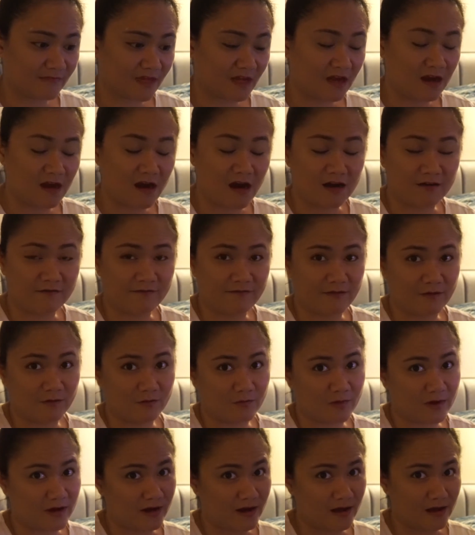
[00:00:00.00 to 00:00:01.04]
Carphone
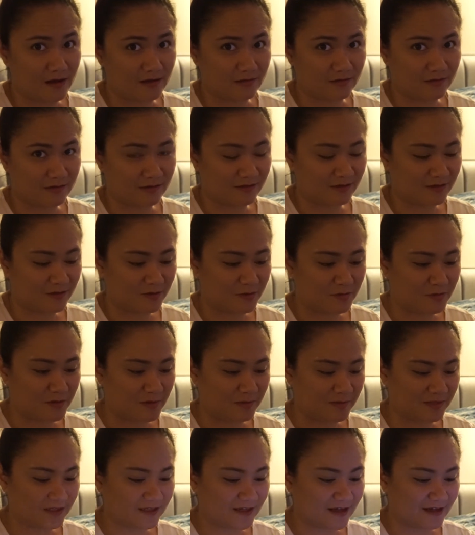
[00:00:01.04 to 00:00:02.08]
Warehouse
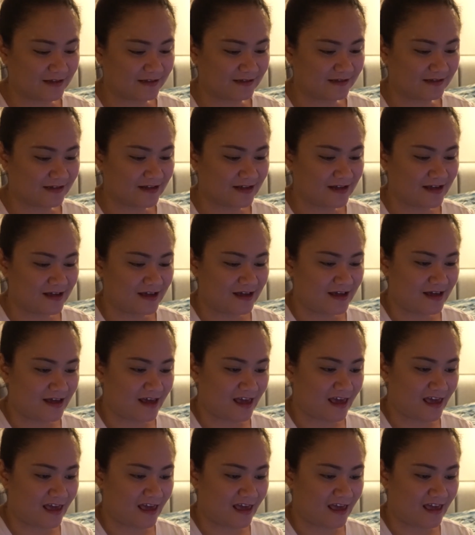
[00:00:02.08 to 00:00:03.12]
website
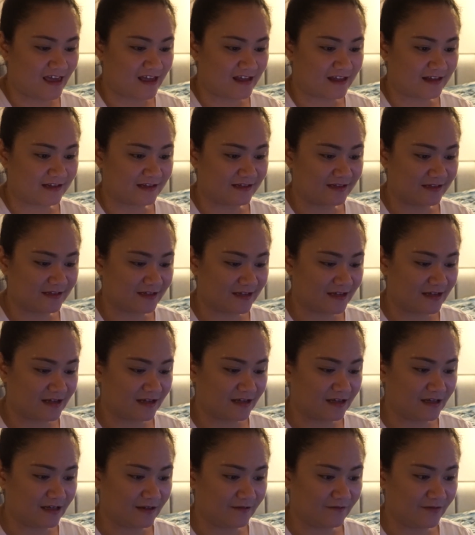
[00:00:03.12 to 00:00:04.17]
and
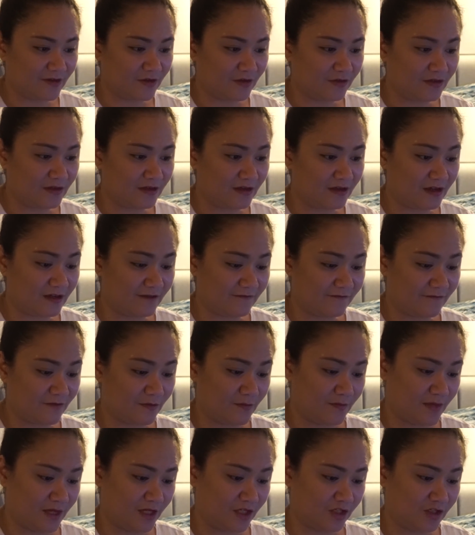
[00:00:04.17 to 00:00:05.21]
give you the
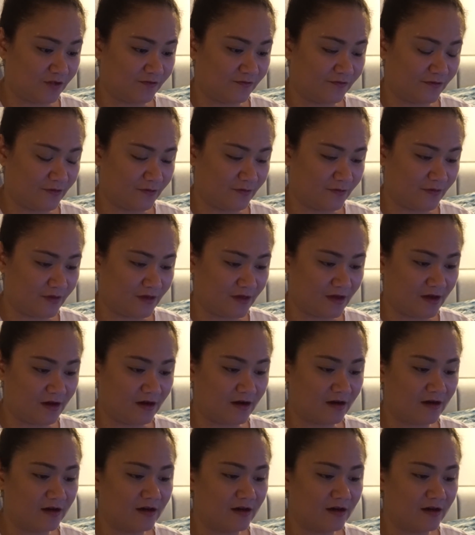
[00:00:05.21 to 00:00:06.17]
information from there.